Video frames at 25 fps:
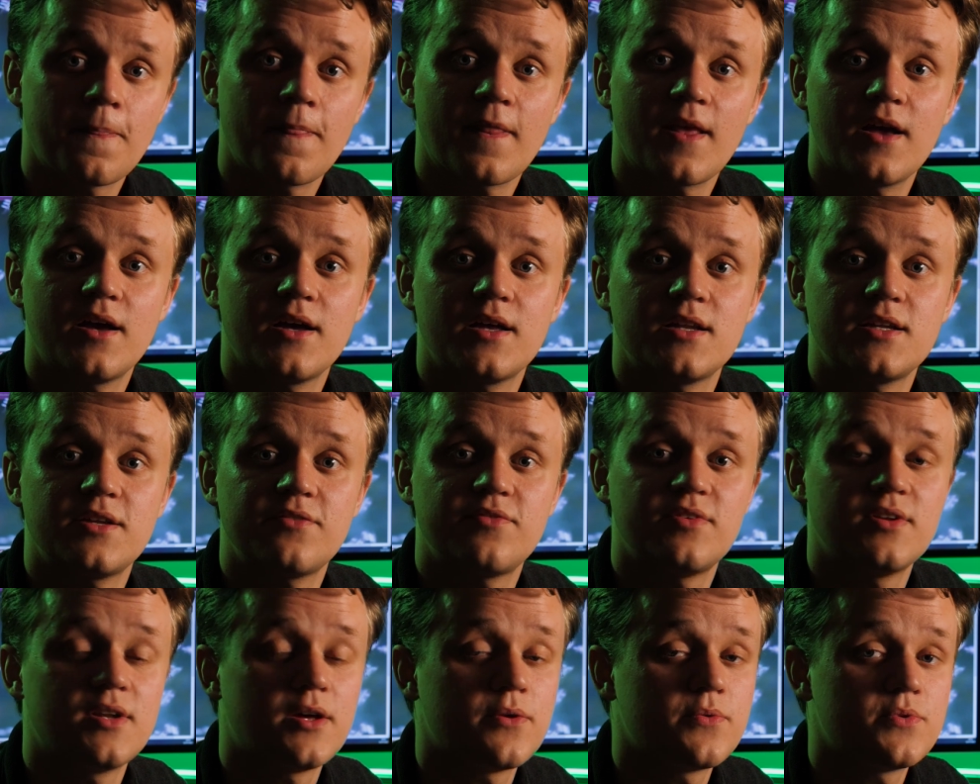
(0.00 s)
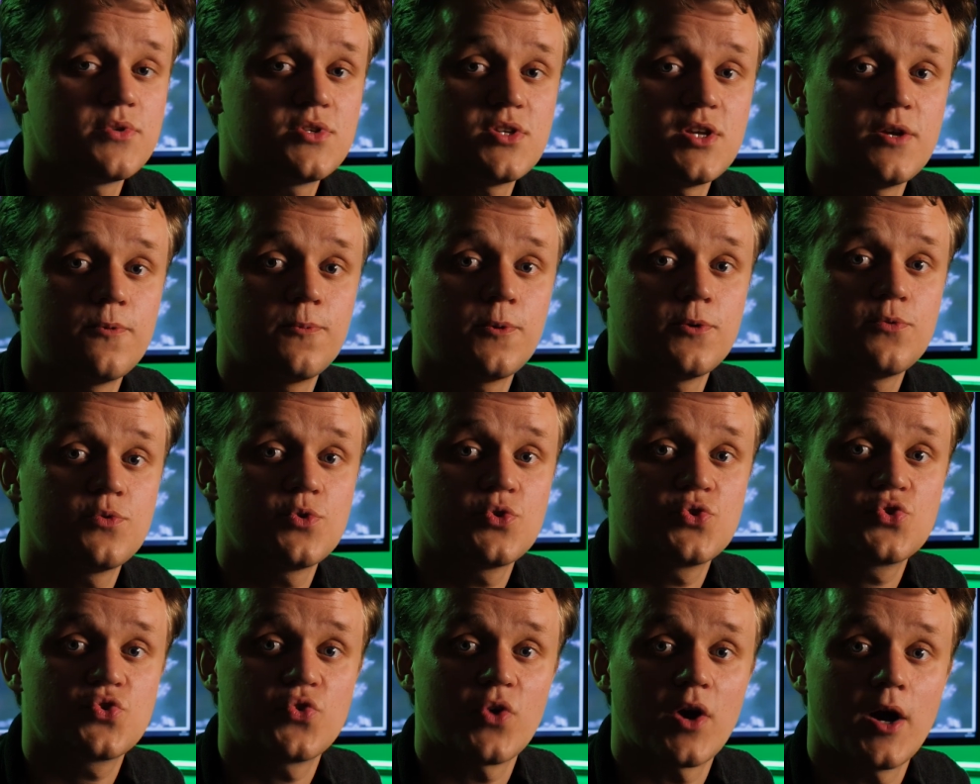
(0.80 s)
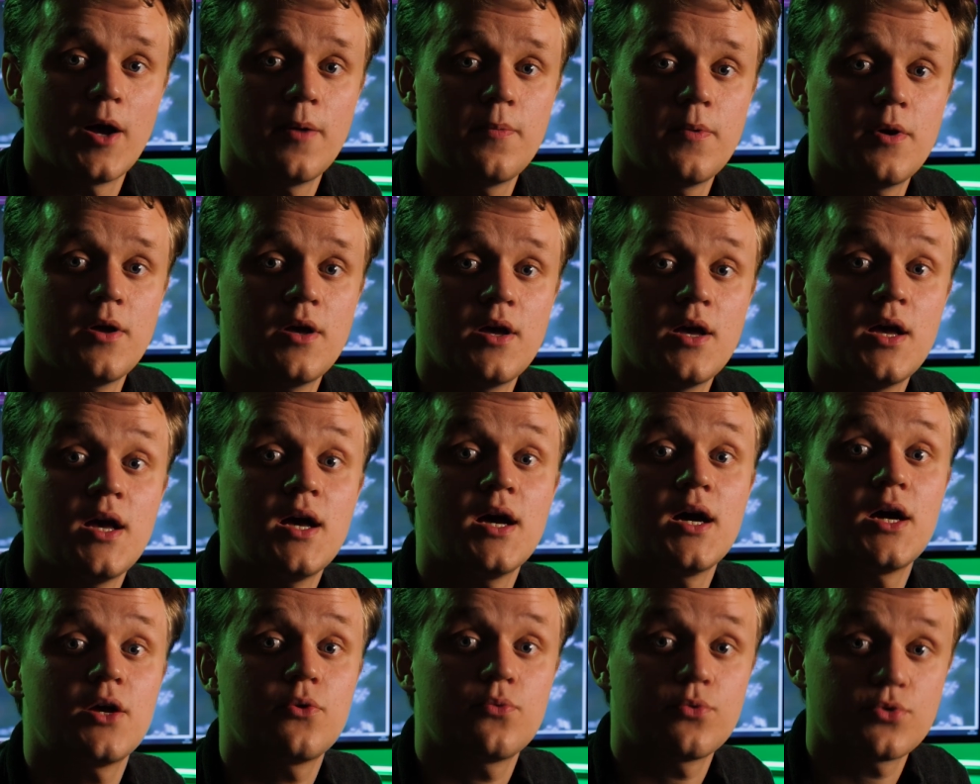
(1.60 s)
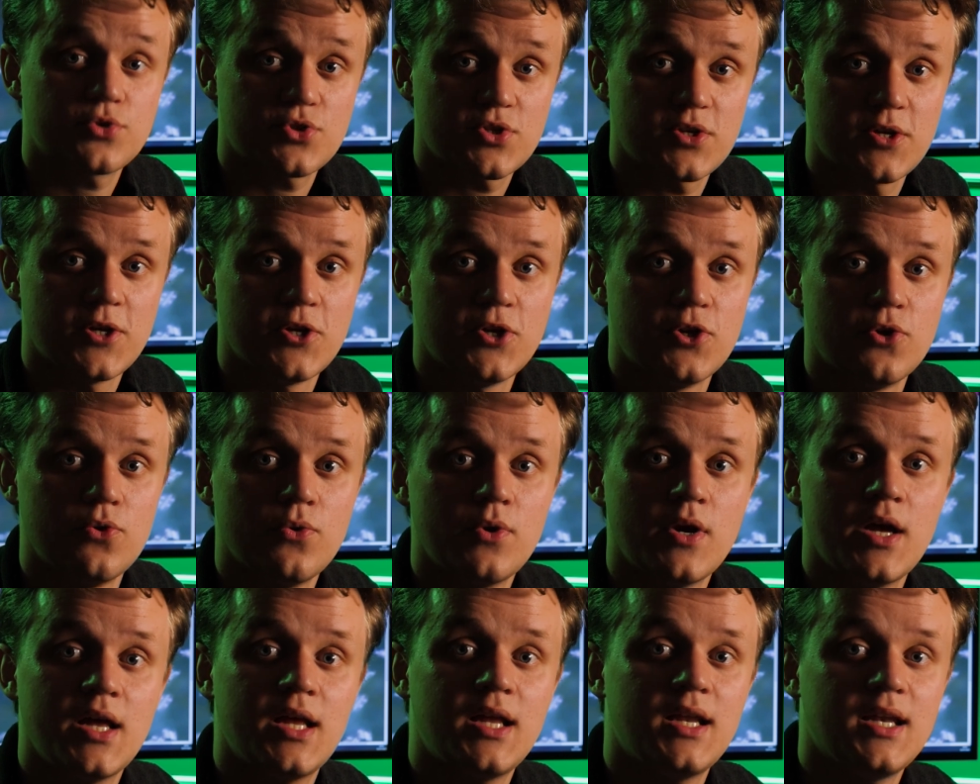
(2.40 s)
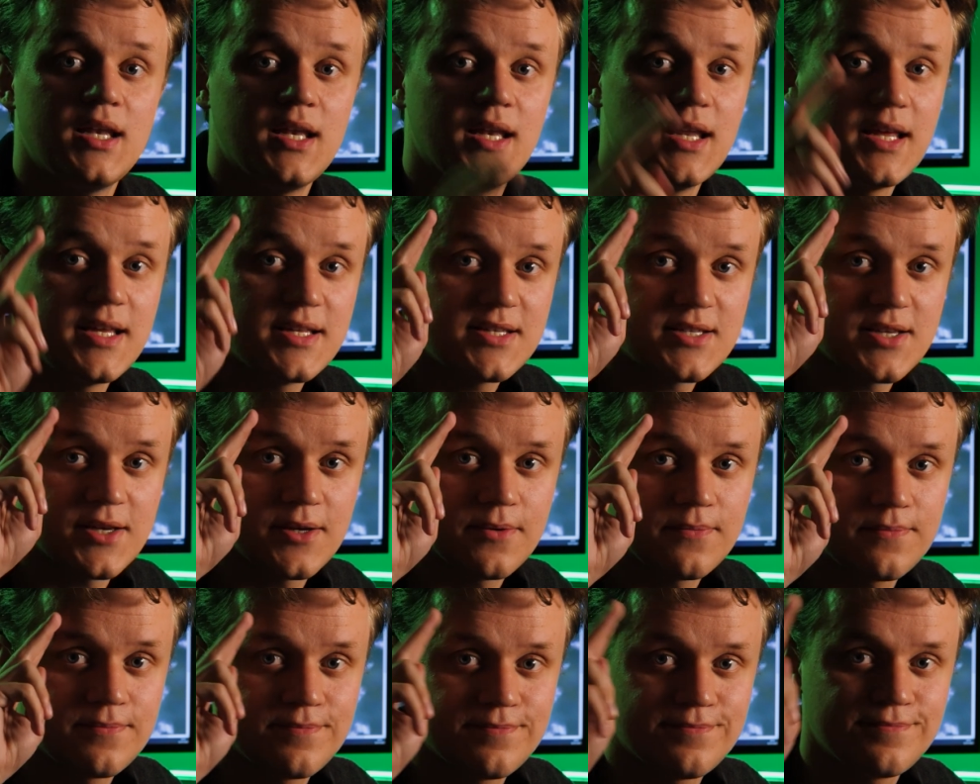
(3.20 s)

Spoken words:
And if you like what you see, please subscribe. And we'll see you later.